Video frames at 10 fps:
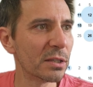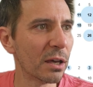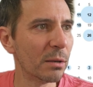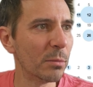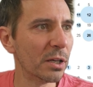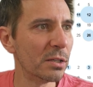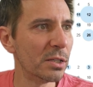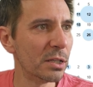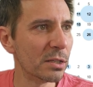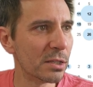timelines.
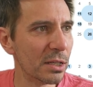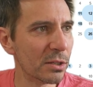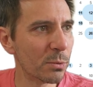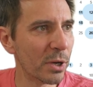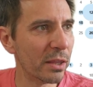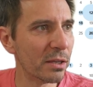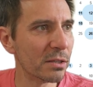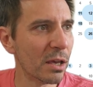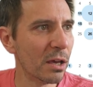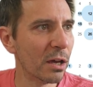You can see it's where
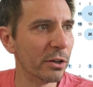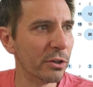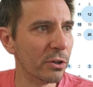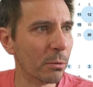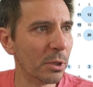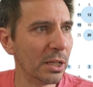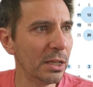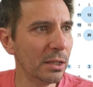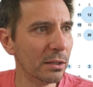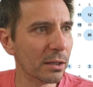there's an
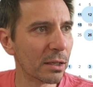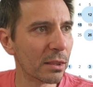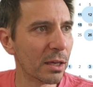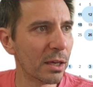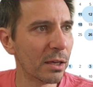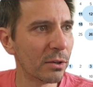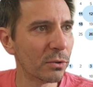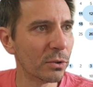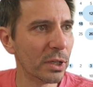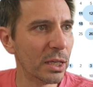anomaly, like there
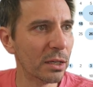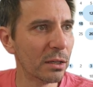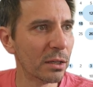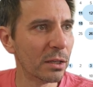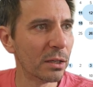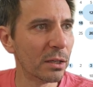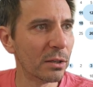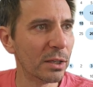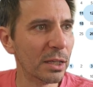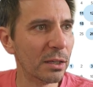or here.
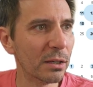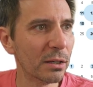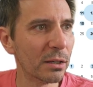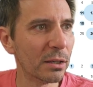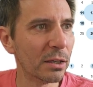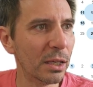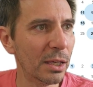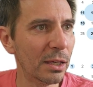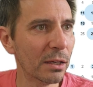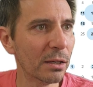Here,
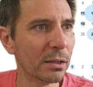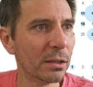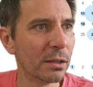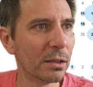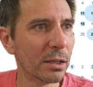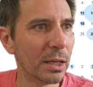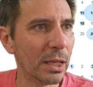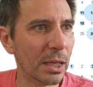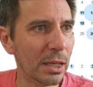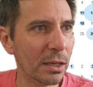
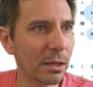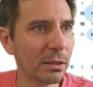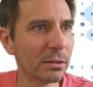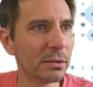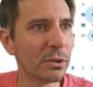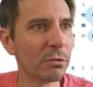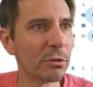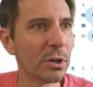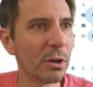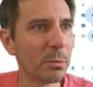there's
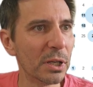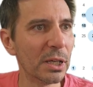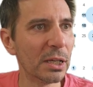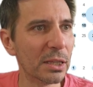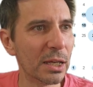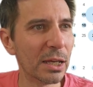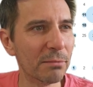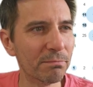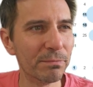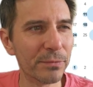another anomaly, and
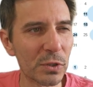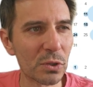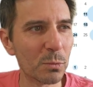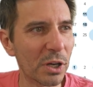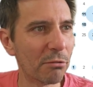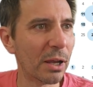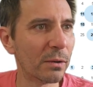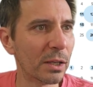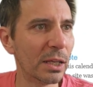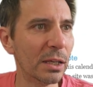then somewhere
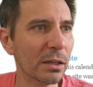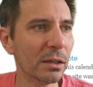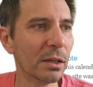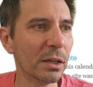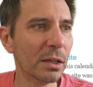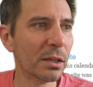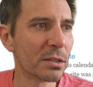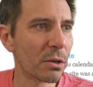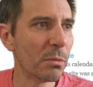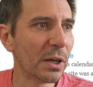around here.
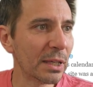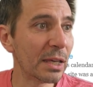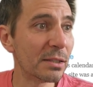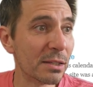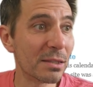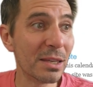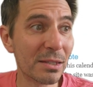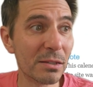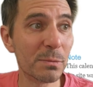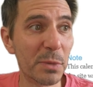So my guess is
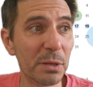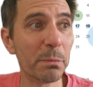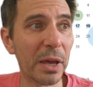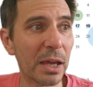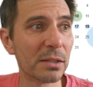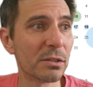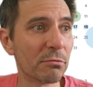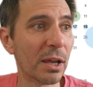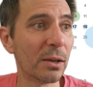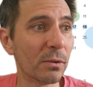this has been passed
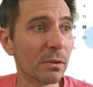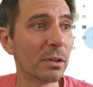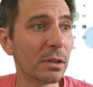around.